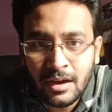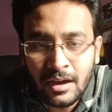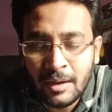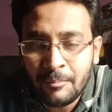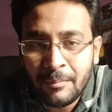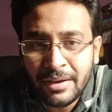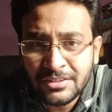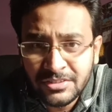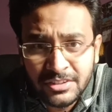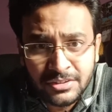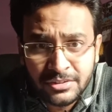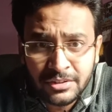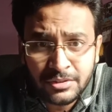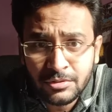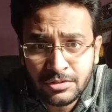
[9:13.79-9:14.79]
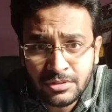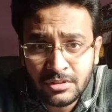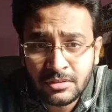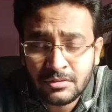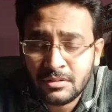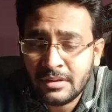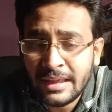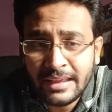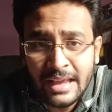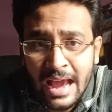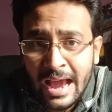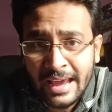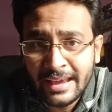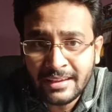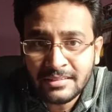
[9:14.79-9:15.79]
a best institution
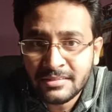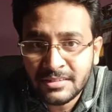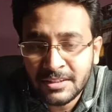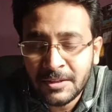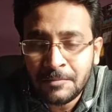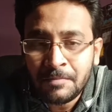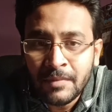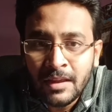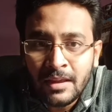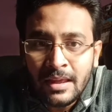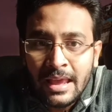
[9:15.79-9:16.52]
like IISc,